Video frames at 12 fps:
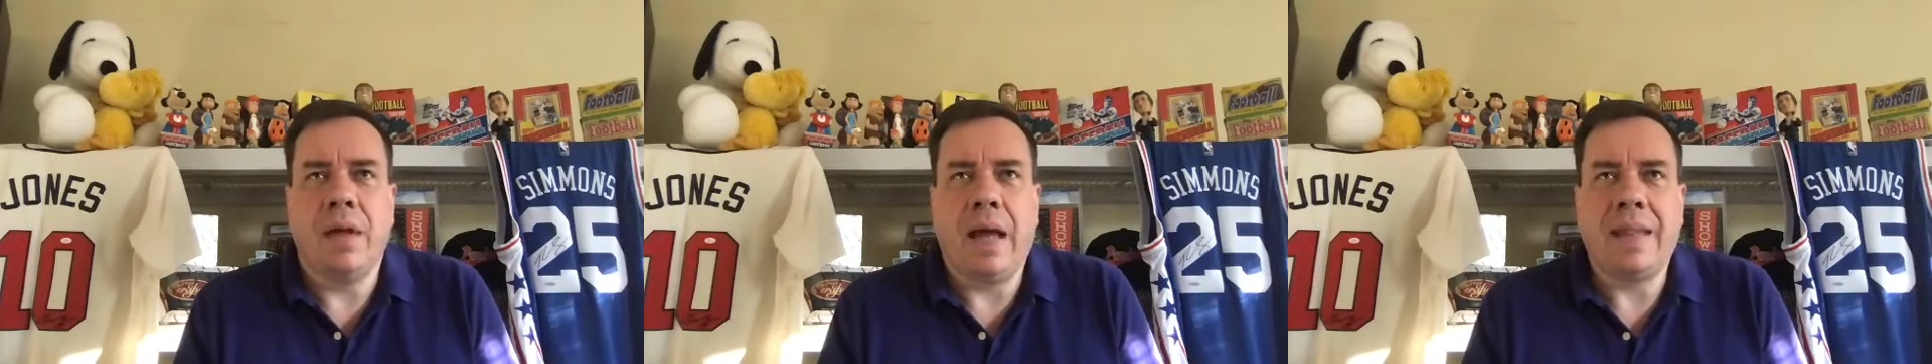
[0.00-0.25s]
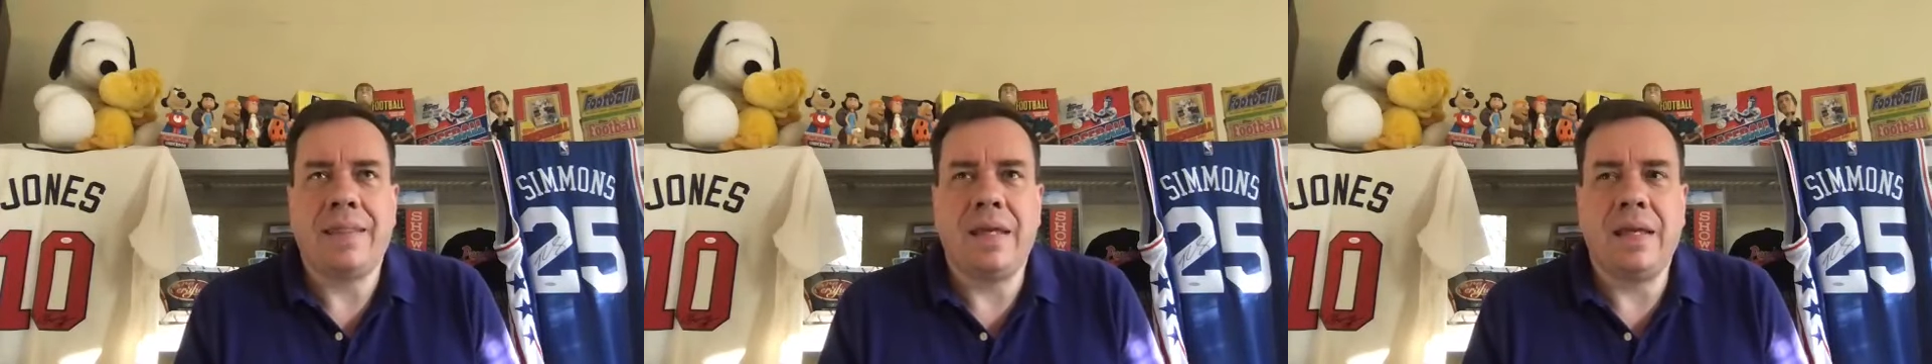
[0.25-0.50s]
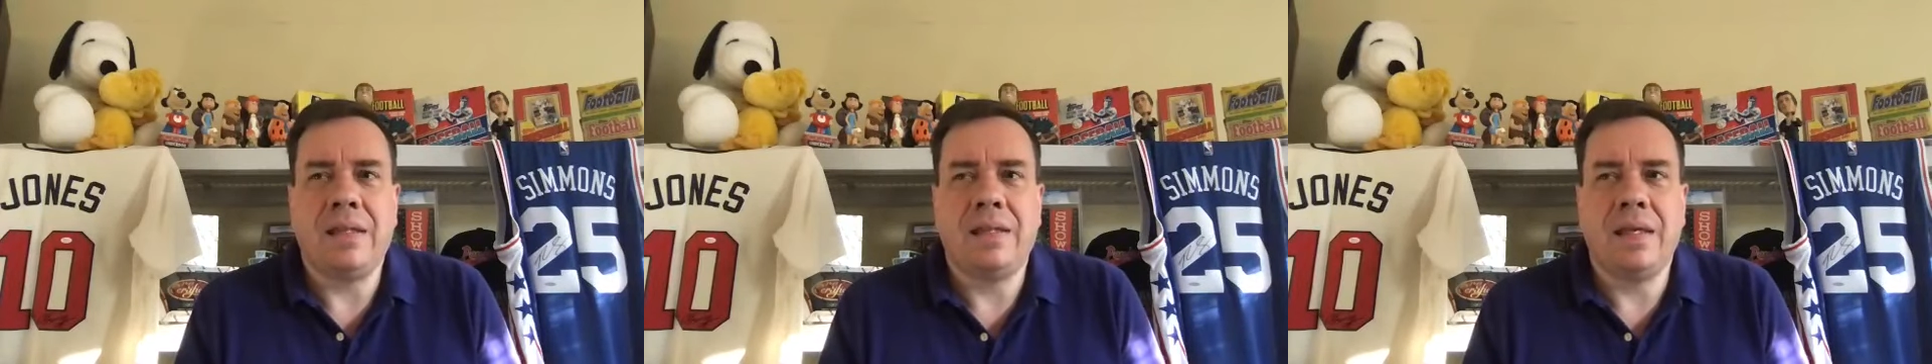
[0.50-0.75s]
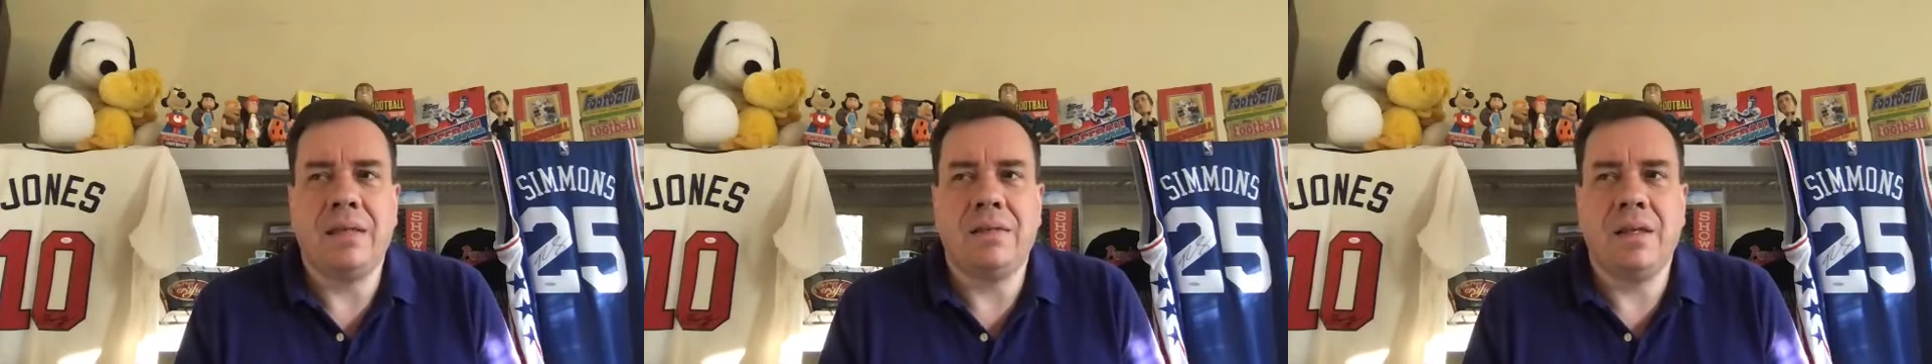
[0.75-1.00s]
I think
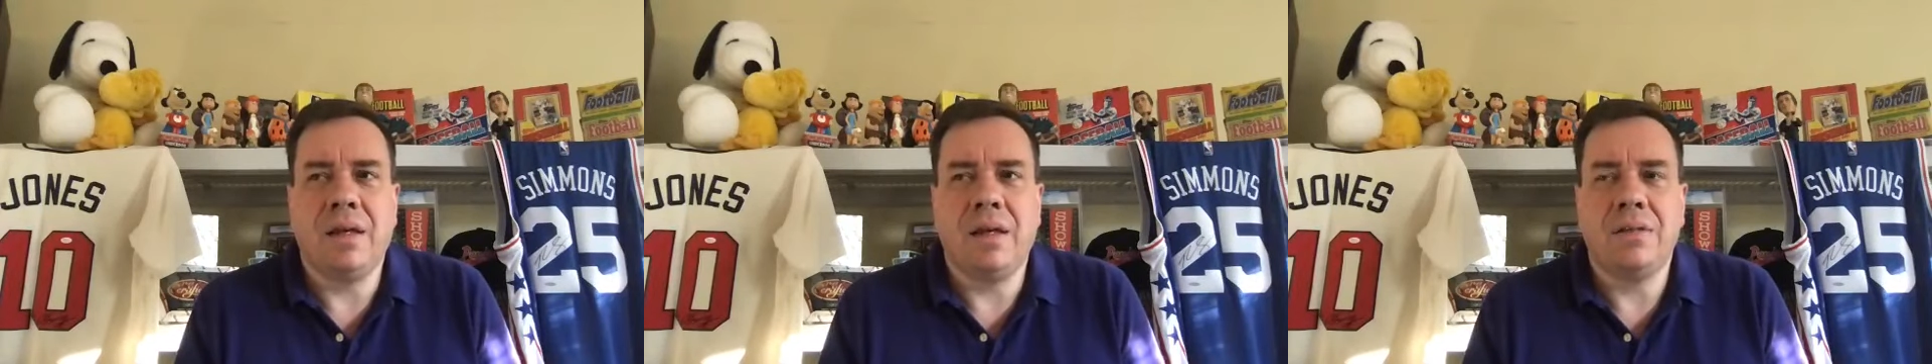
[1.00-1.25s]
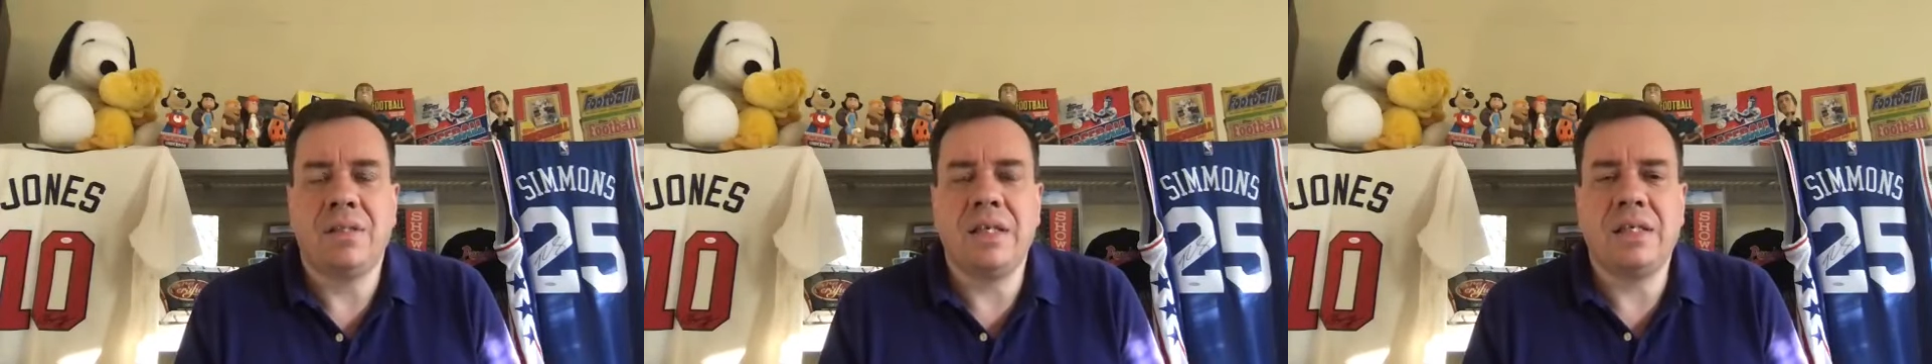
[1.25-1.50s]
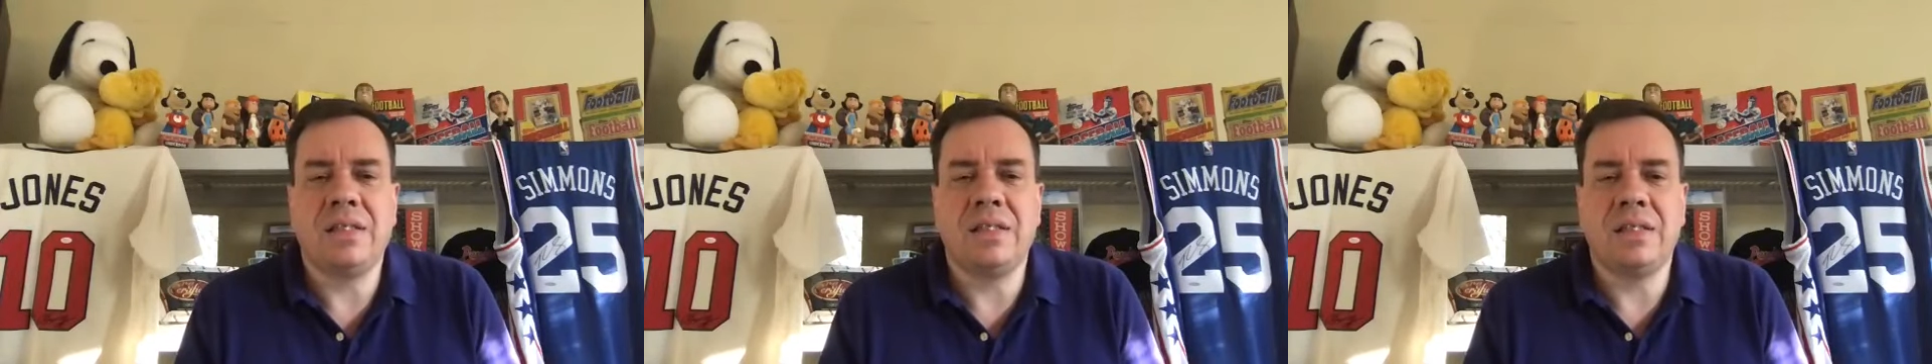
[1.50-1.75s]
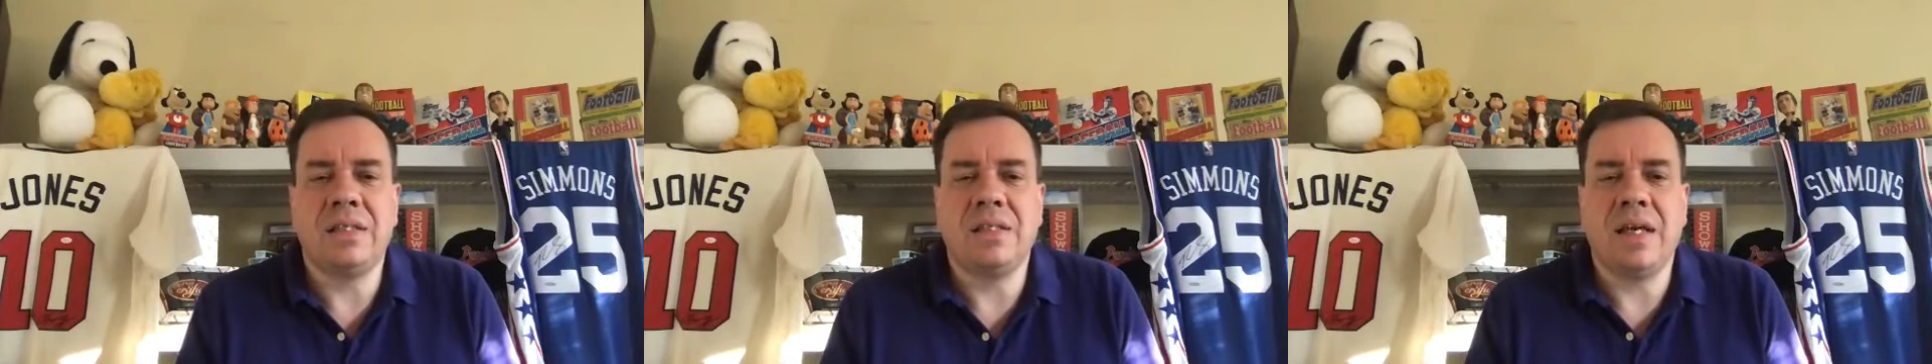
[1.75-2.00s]
that 6s
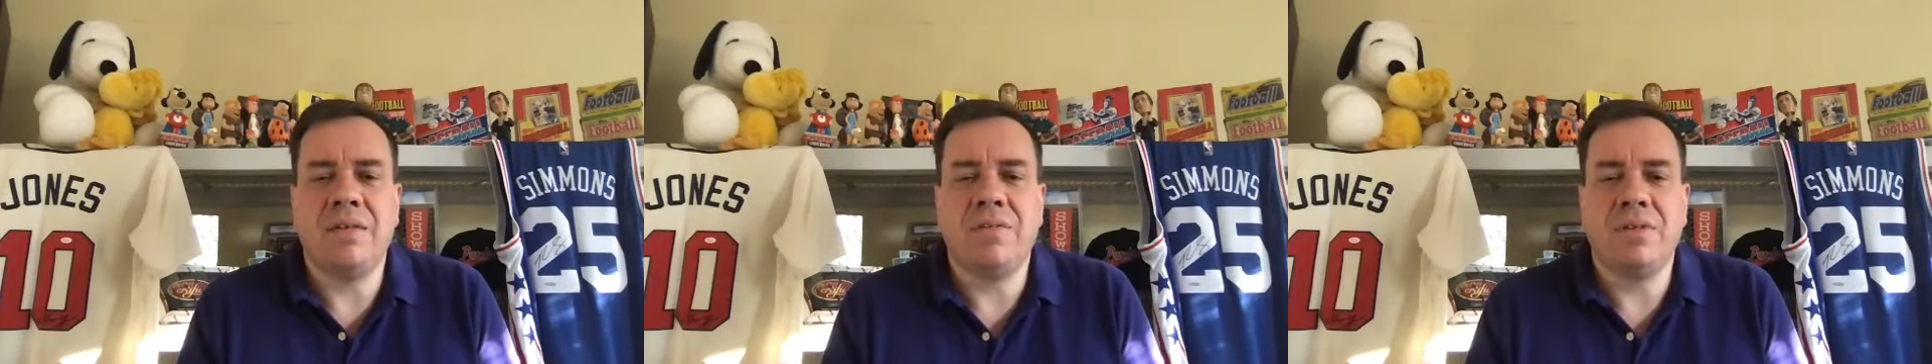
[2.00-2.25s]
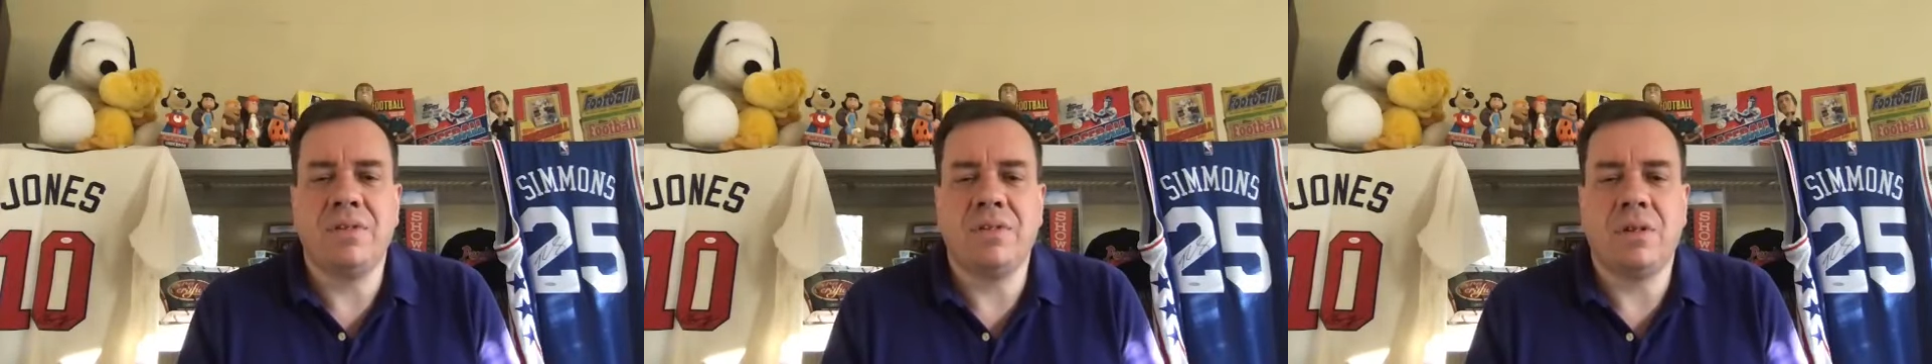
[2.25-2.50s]
and 7s